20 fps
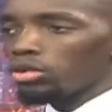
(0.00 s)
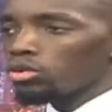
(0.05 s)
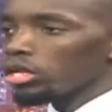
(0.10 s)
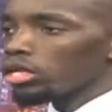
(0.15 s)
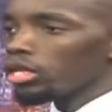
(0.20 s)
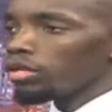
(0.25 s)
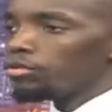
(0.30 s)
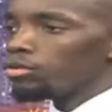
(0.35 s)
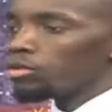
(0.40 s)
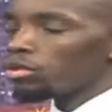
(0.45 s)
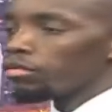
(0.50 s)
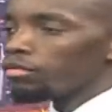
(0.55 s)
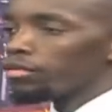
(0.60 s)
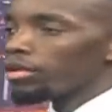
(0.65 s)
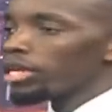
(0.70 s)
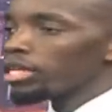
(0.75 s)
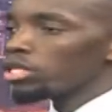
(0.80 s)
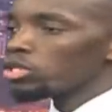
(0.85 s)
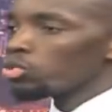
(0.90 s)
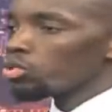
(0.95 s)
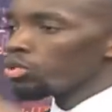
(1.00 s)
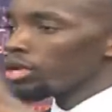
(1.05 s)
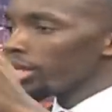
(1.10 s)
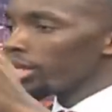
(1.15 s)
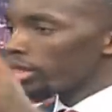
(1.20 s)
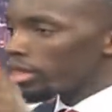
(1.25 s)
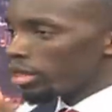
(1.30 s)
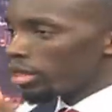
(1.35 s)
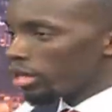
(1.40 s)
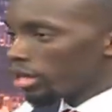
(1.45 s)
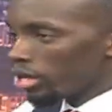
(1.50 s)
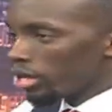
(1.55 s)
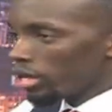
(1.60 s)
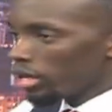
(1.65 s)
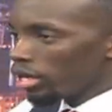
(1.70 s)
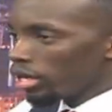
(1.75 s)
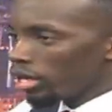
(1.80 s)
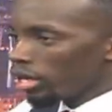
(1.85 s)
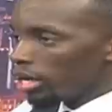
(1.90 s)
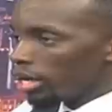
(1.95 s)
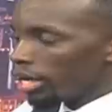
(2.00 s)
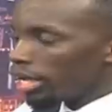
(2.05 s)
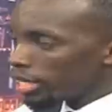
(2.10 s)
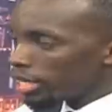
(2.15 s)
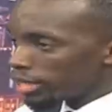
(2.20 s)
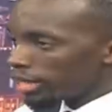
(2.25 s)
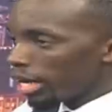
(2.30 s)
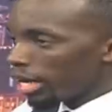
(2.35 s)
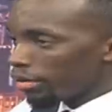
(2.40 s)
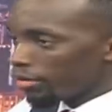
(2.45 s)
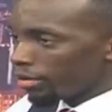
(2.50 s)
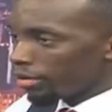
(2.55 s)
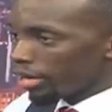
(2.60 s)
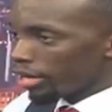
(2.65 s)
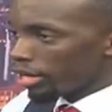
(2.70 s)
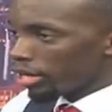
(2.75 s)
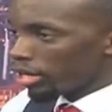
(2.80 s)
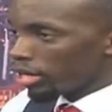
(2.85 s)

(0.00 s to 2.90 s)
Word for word: if you are friends with his girlfriend,